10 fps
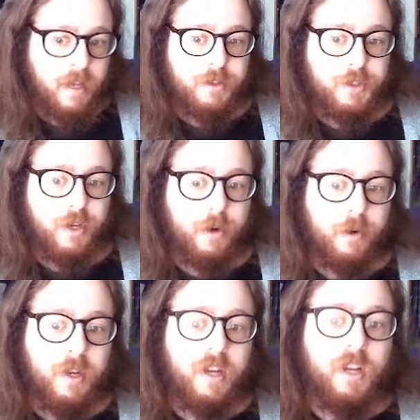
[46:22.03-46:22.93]
So
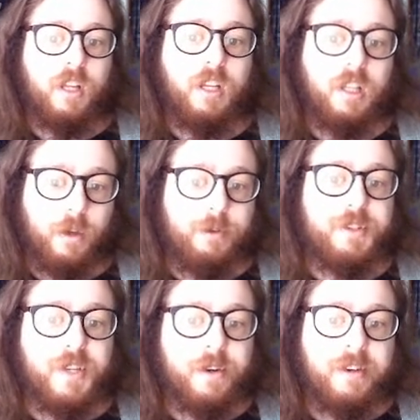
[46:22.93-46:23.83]
Clone
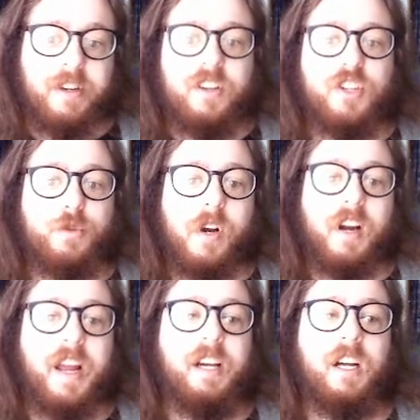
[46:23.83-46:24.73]
Zone is just where
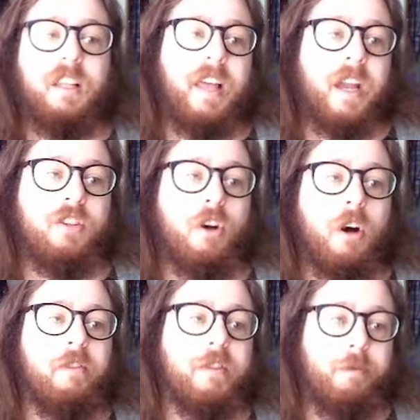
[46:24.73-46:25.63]
I collect
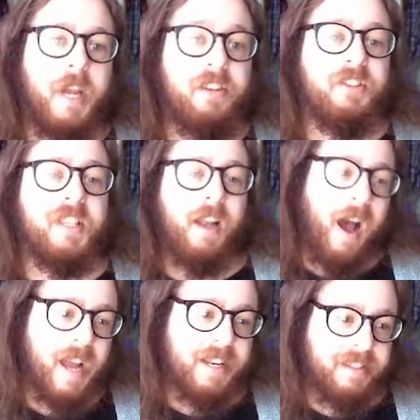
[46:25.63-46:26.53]
all of the pages that
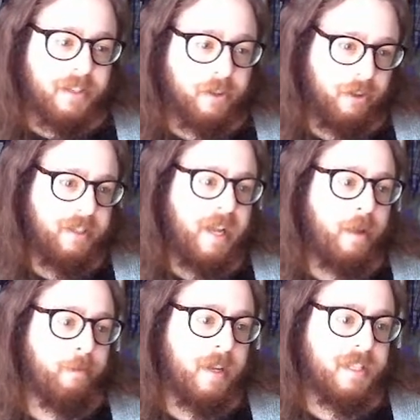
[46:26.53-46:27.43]
I didn't
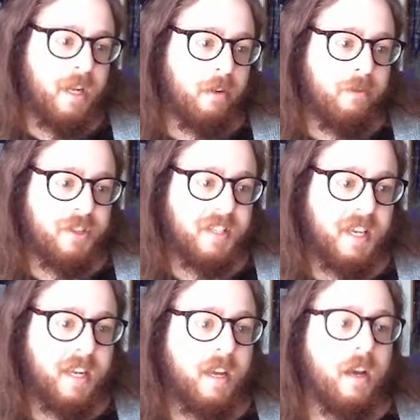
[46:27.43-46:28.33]
create myself, just
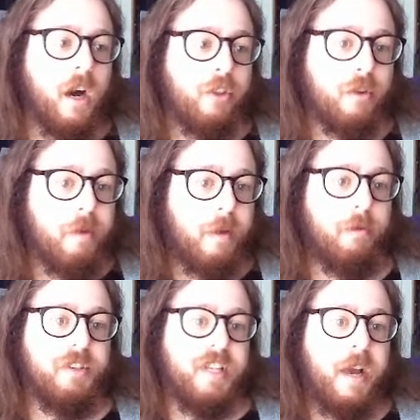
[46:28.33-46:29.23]
like other
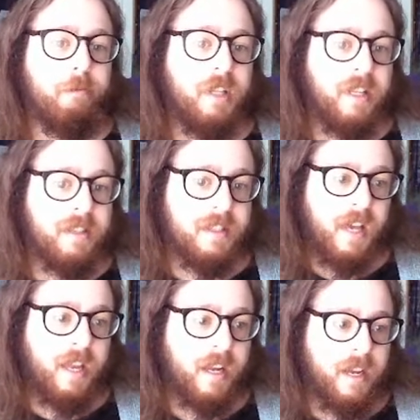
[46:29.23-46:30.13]
people's templates
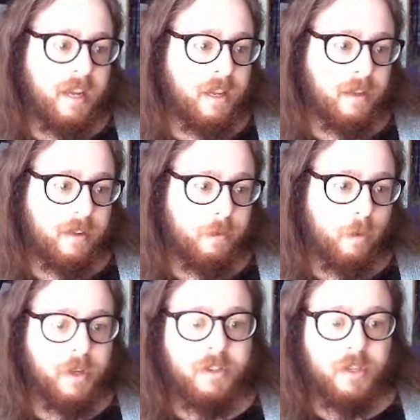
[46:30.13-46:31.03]
that I
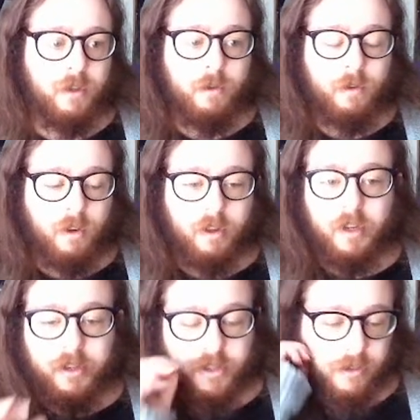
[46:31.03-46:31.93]
want to hold
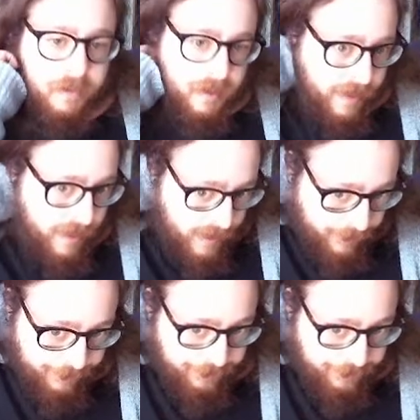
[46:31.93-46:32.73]
on to for later.